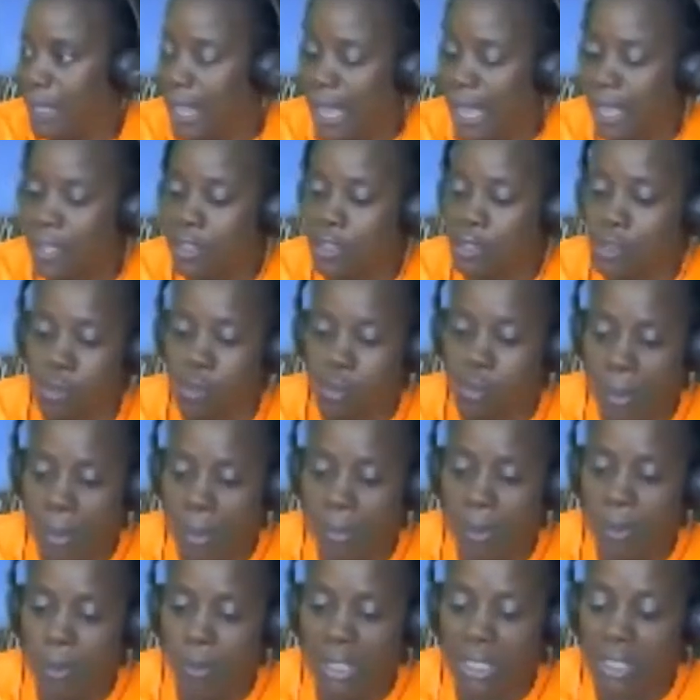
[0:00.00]
And just
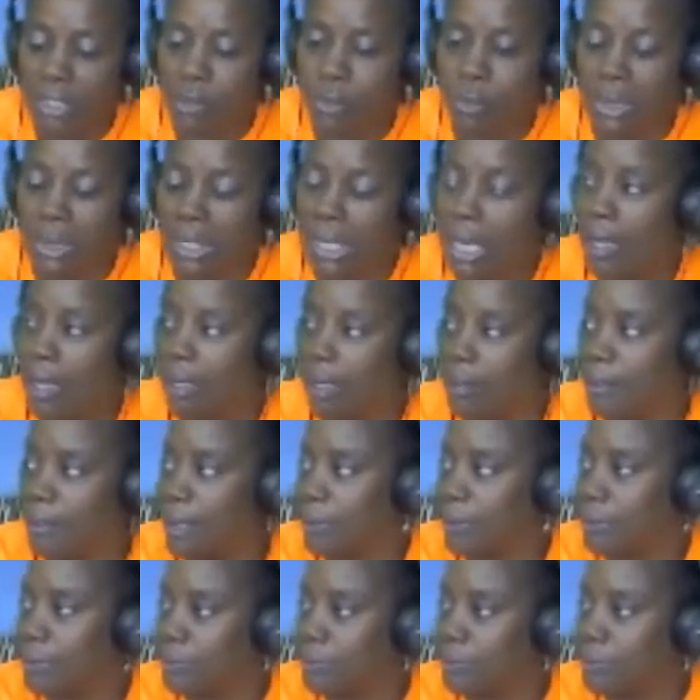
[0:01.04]
remember what it's really all about.